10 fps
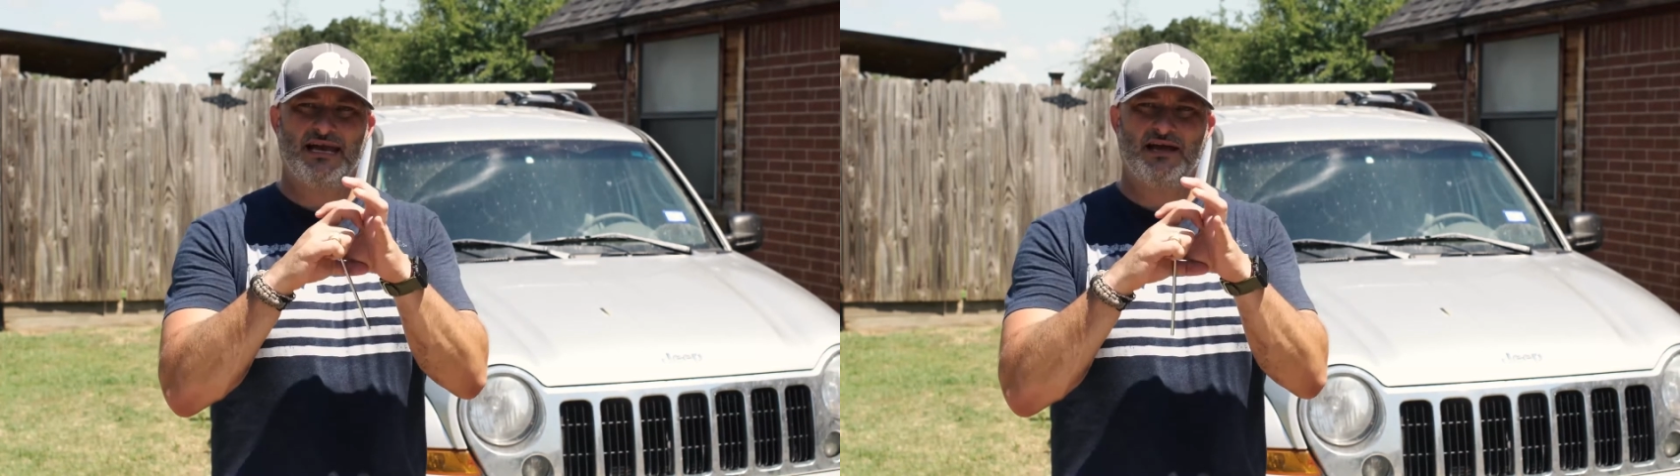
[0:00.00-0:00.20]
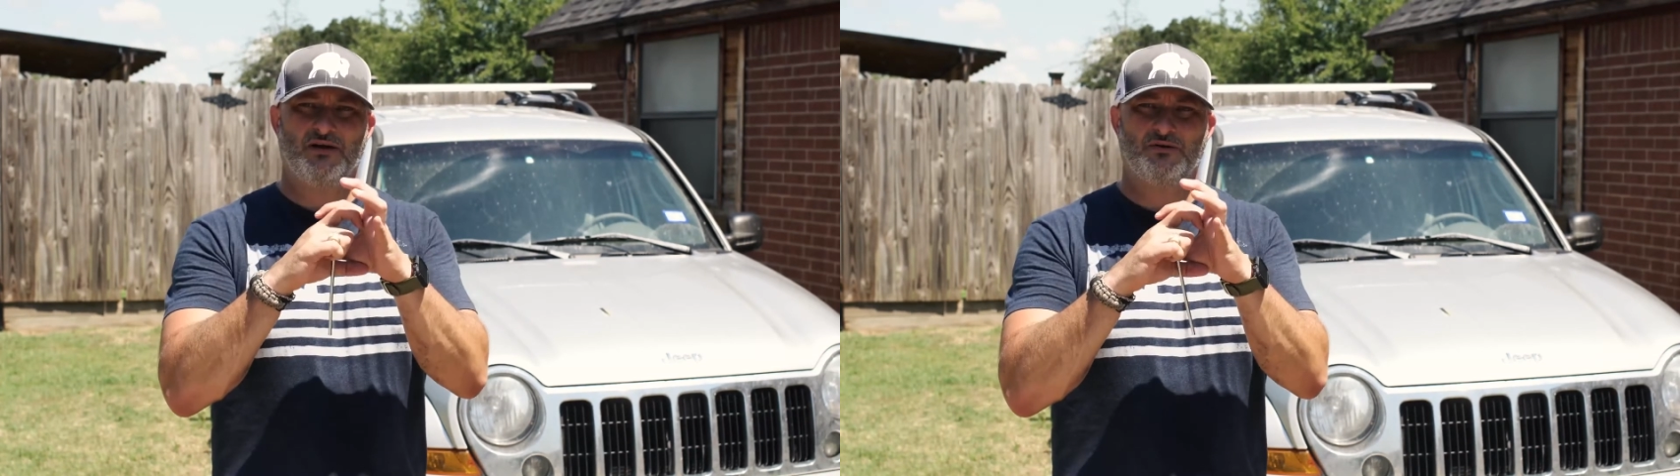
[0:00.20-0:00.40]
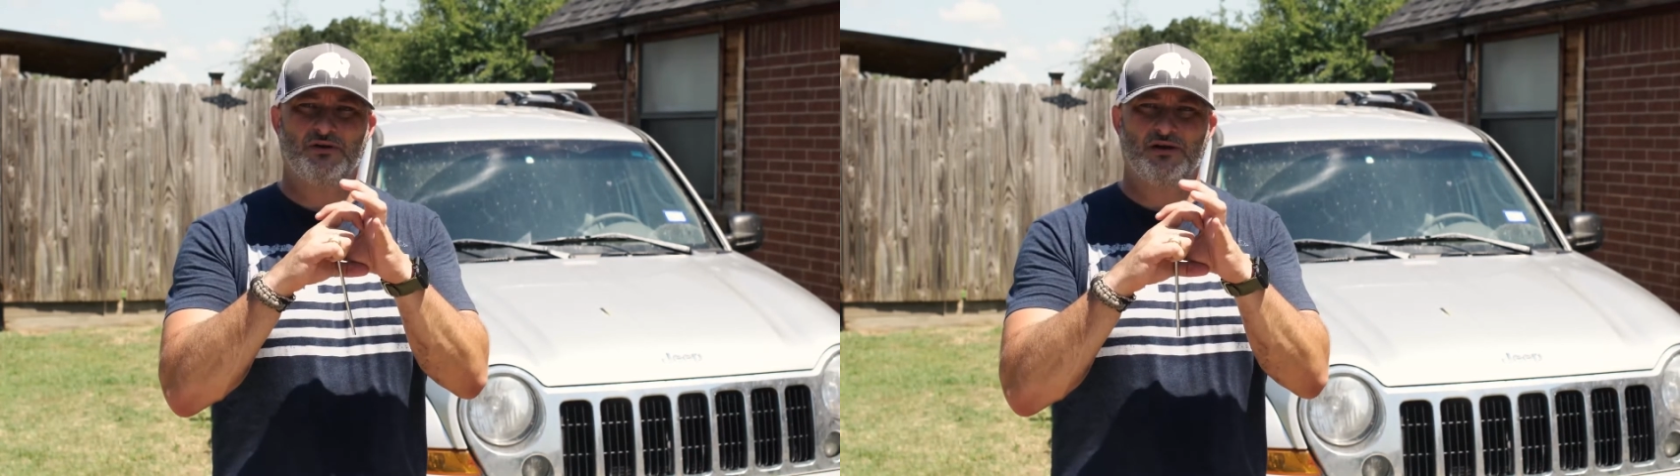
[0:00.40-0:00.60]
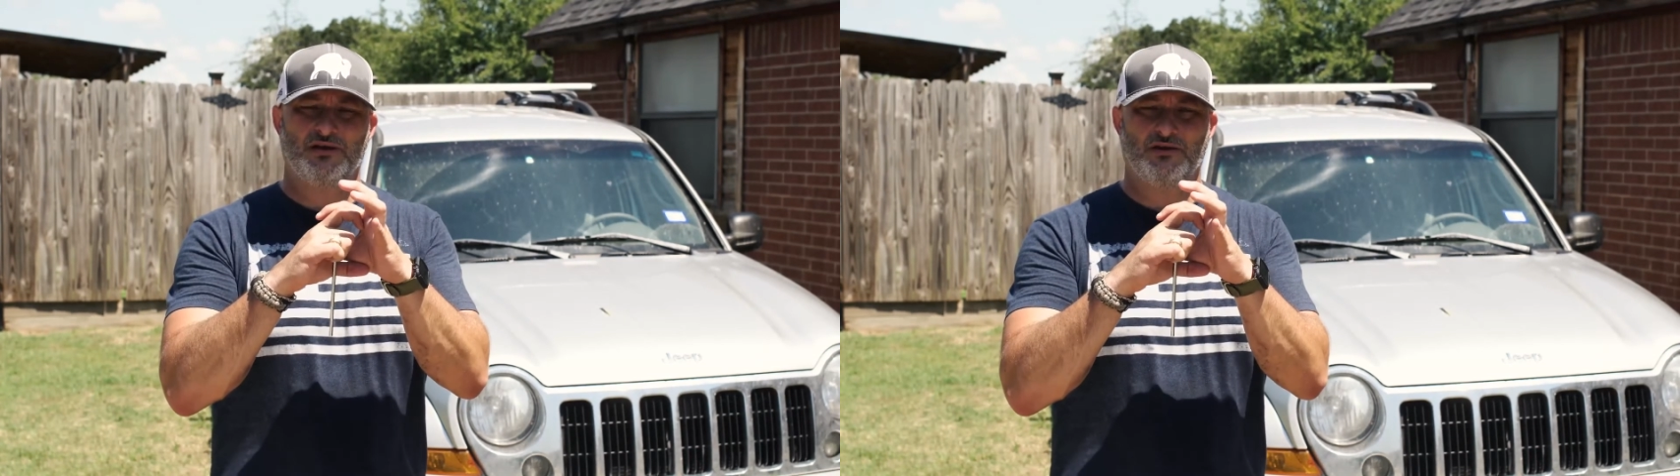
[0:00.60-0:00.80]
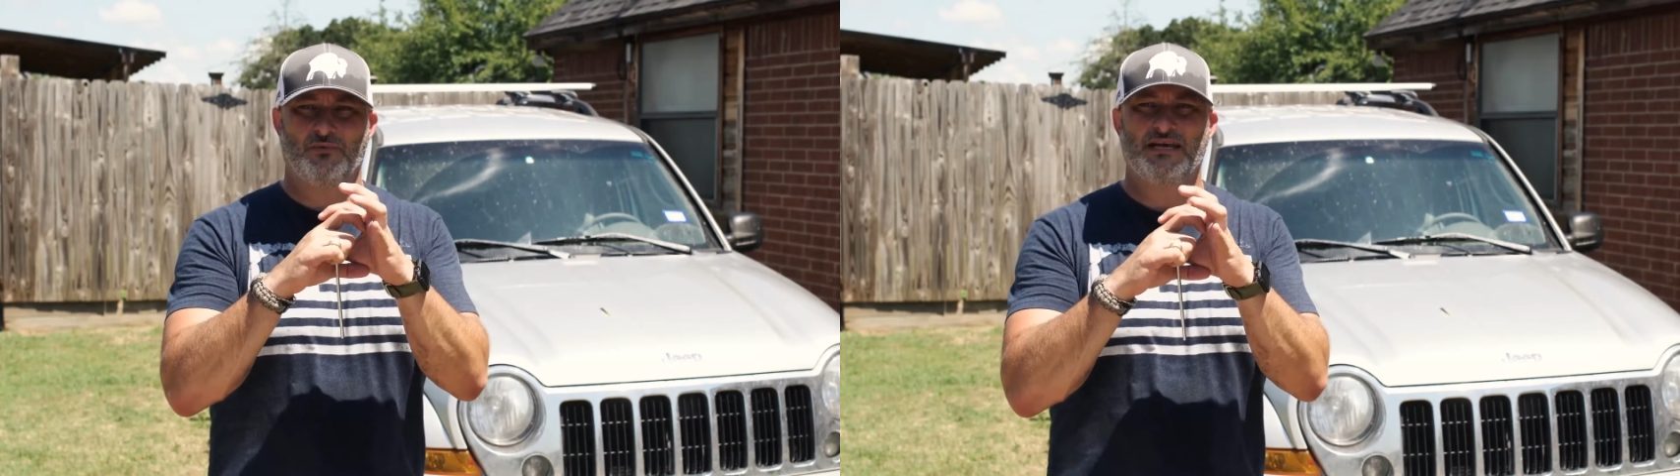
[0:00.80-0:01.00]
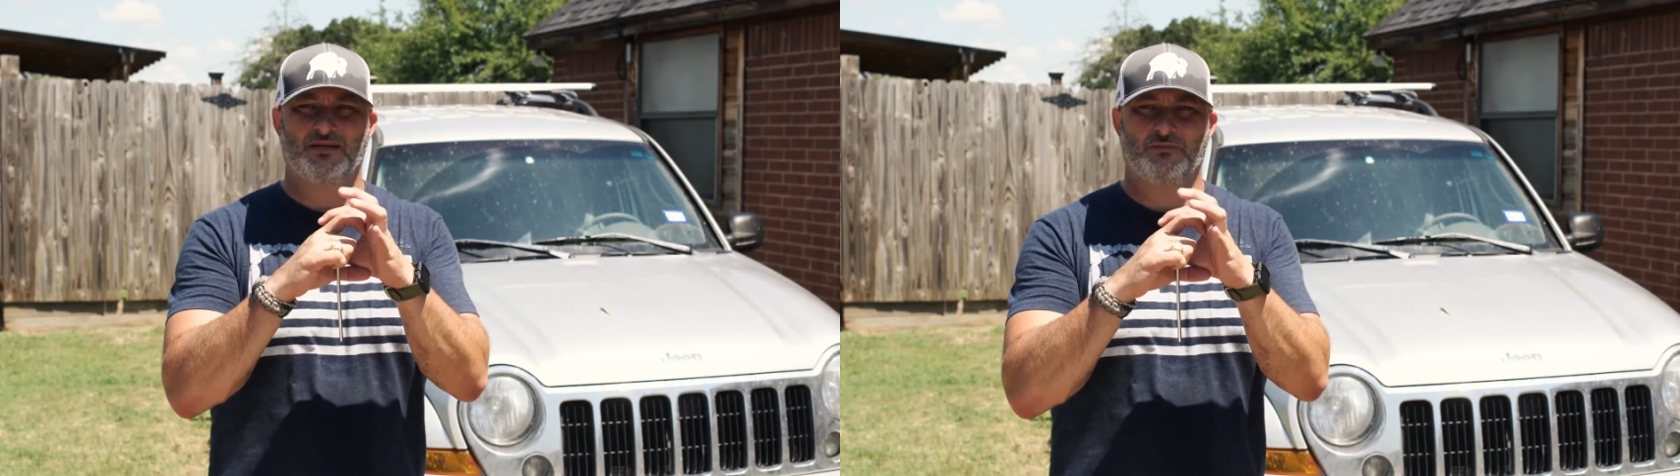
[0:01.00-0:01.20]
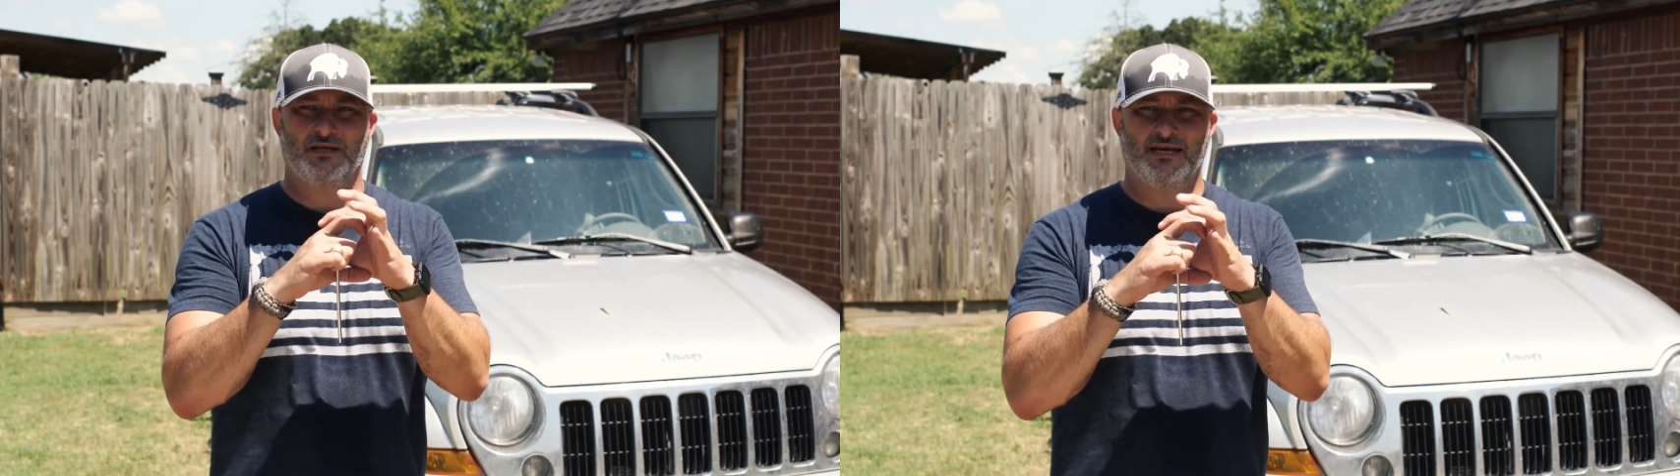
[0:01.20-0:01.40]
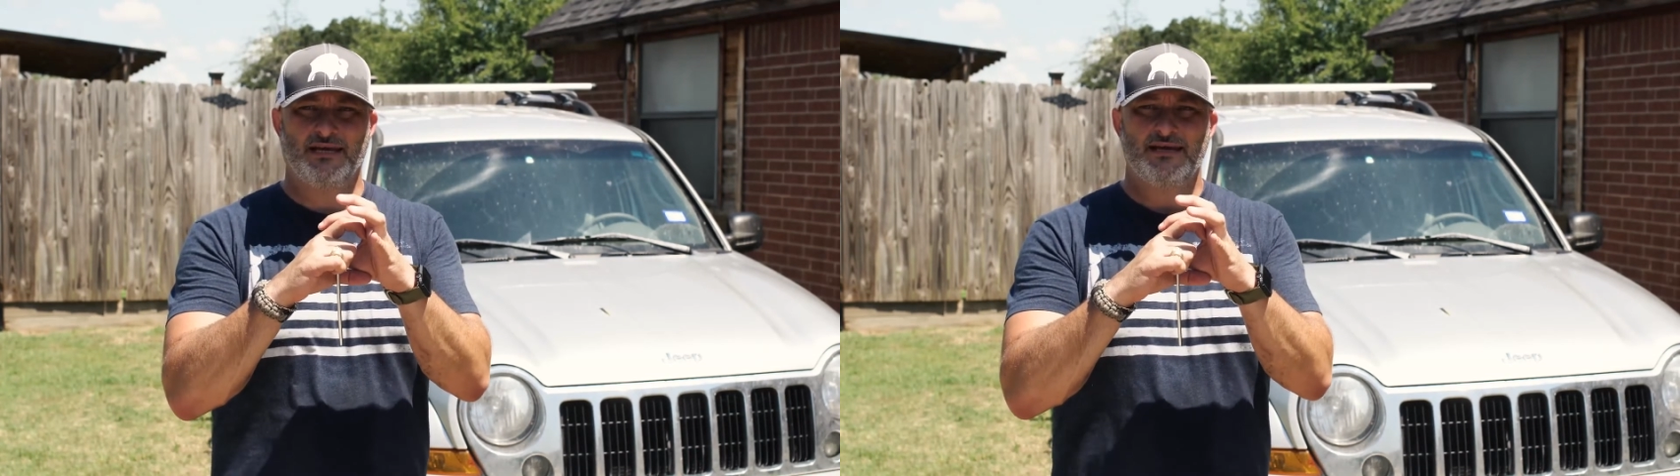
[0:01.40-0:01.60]
down
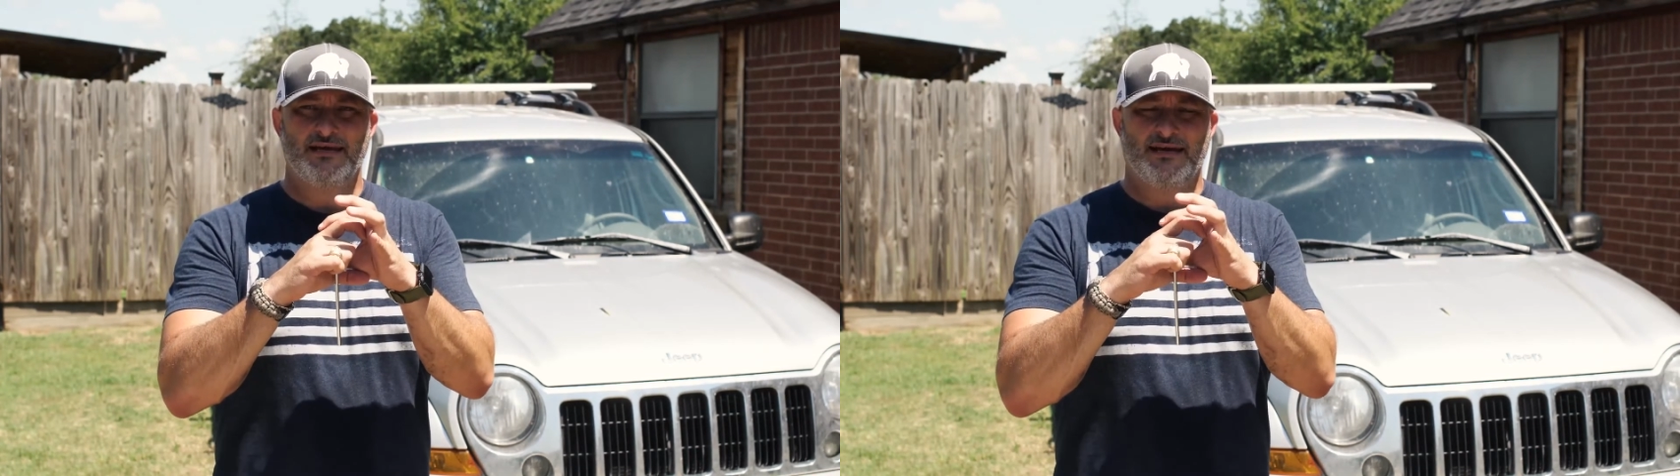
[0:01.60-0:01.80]
reasonably